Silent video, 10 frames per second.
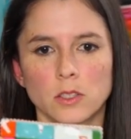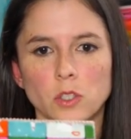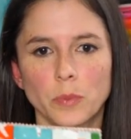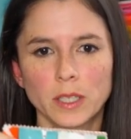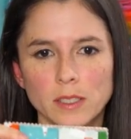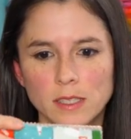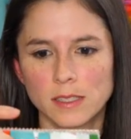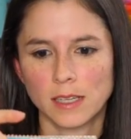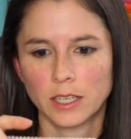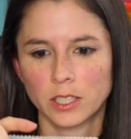So because
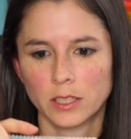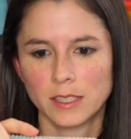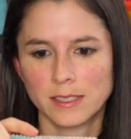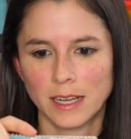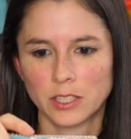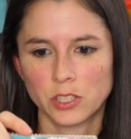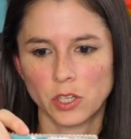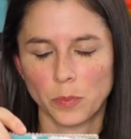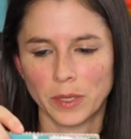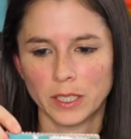these uh, these
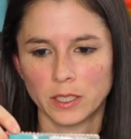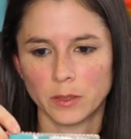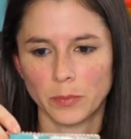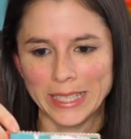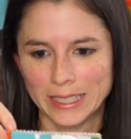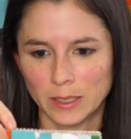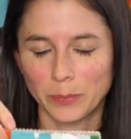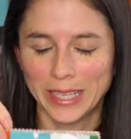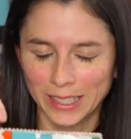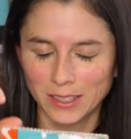edges are pin, pin,
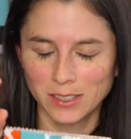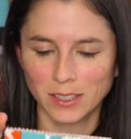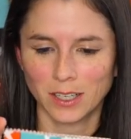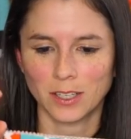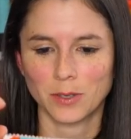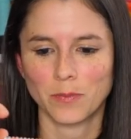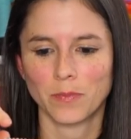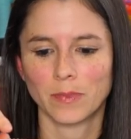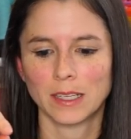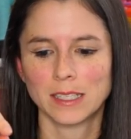pinked,
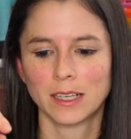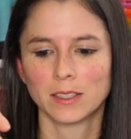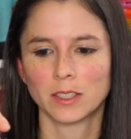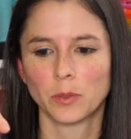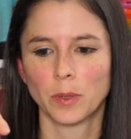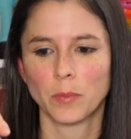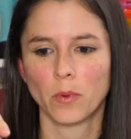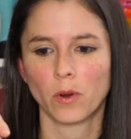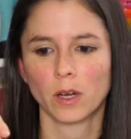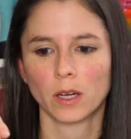um, they take a little bit
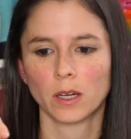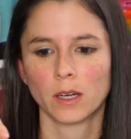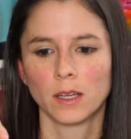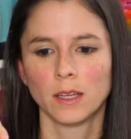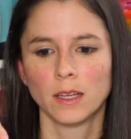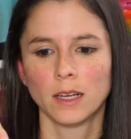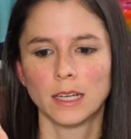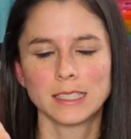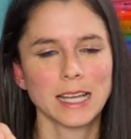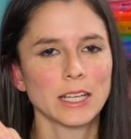more
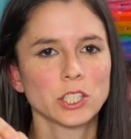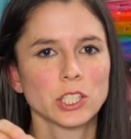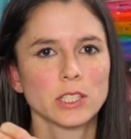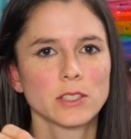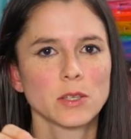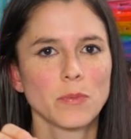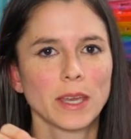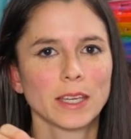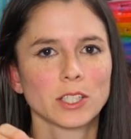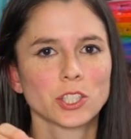attention to
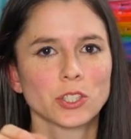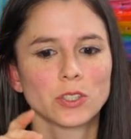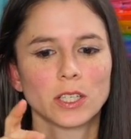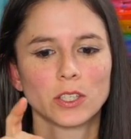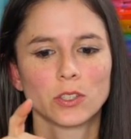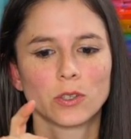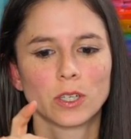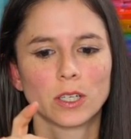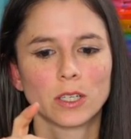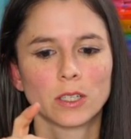making sure that
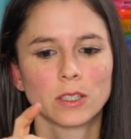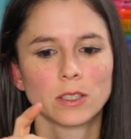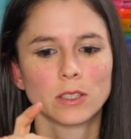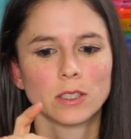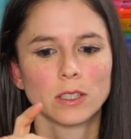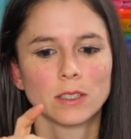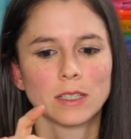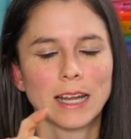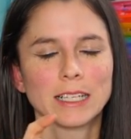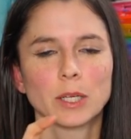you're
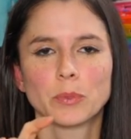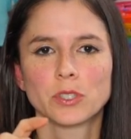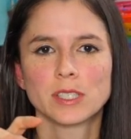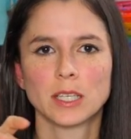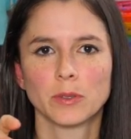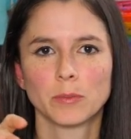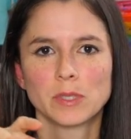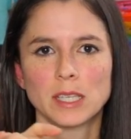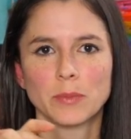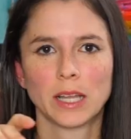lining up your seam,
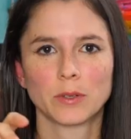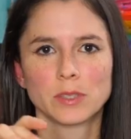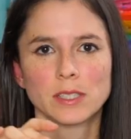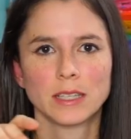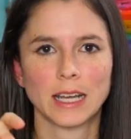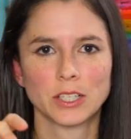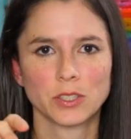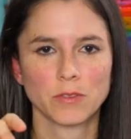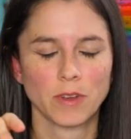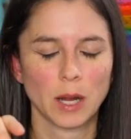seam allowance to the edge
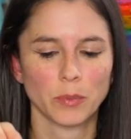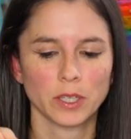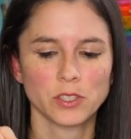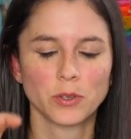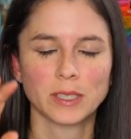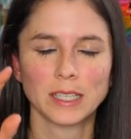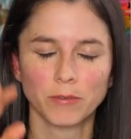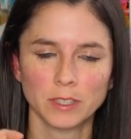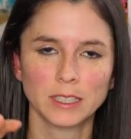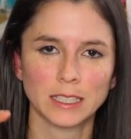of the fabric. So it
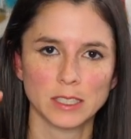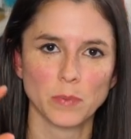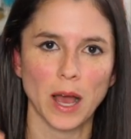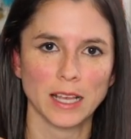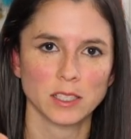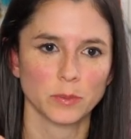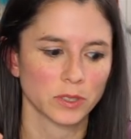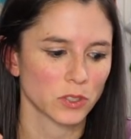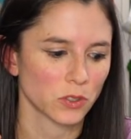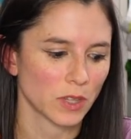definitely is
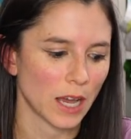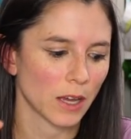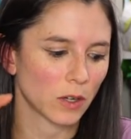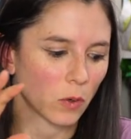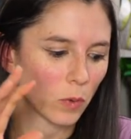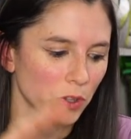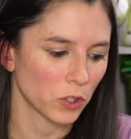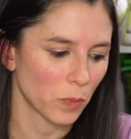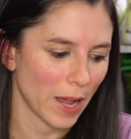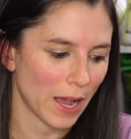possible to do that
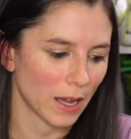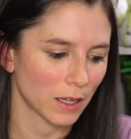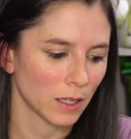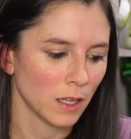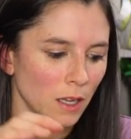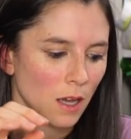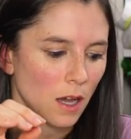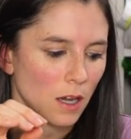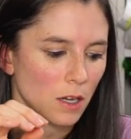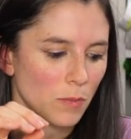with your bag.
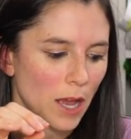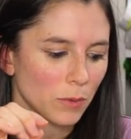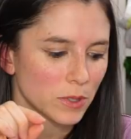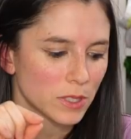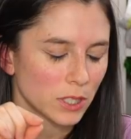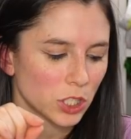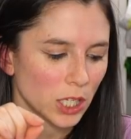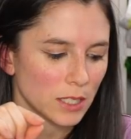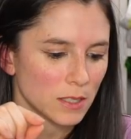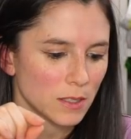Um, I would
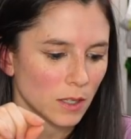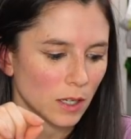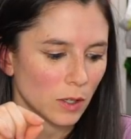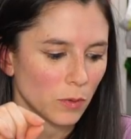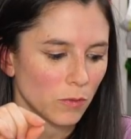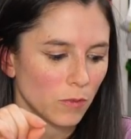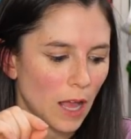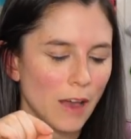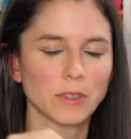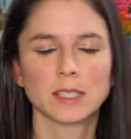suggest uh,
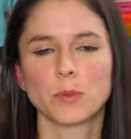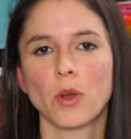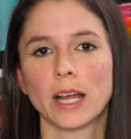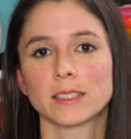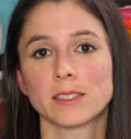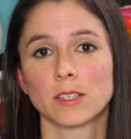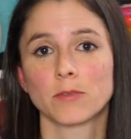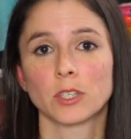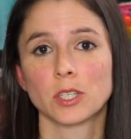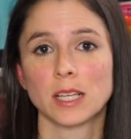obviously
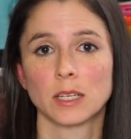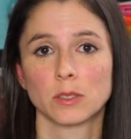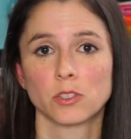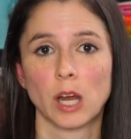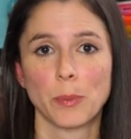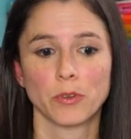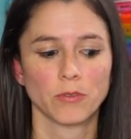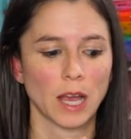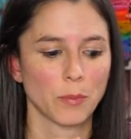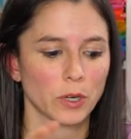practicing first on a scrap of
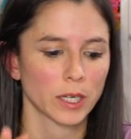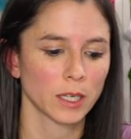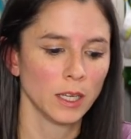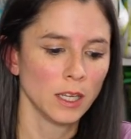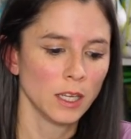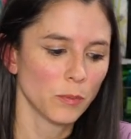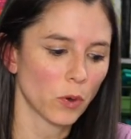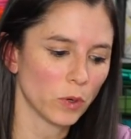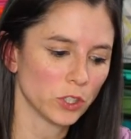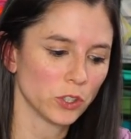fabric
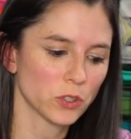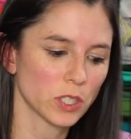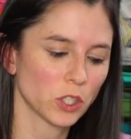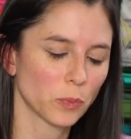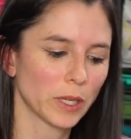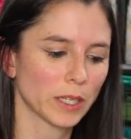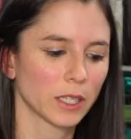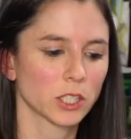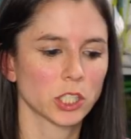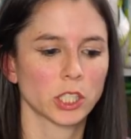but when you're using your
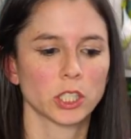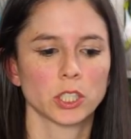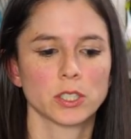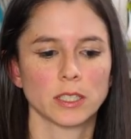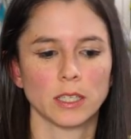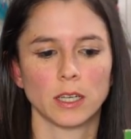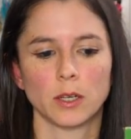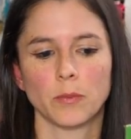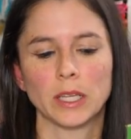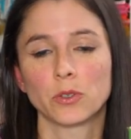pinking shears,
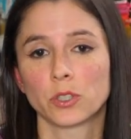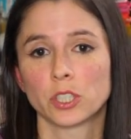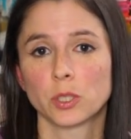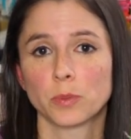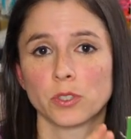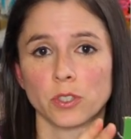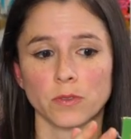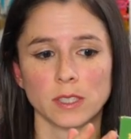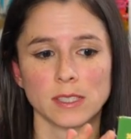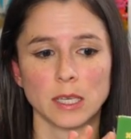um, in order to
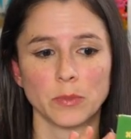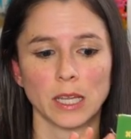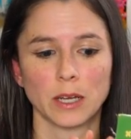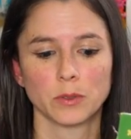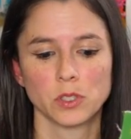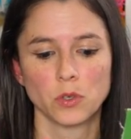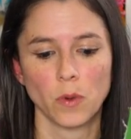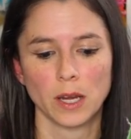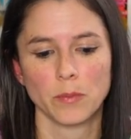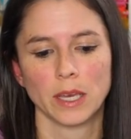preserve the seam allowance, you
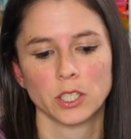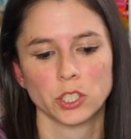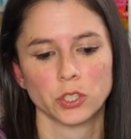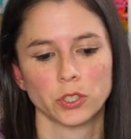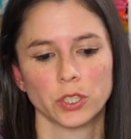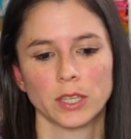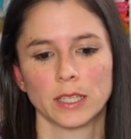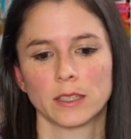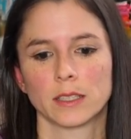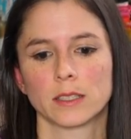want to make sure
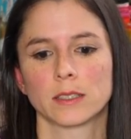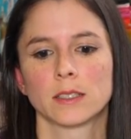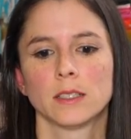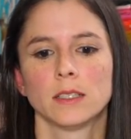that the,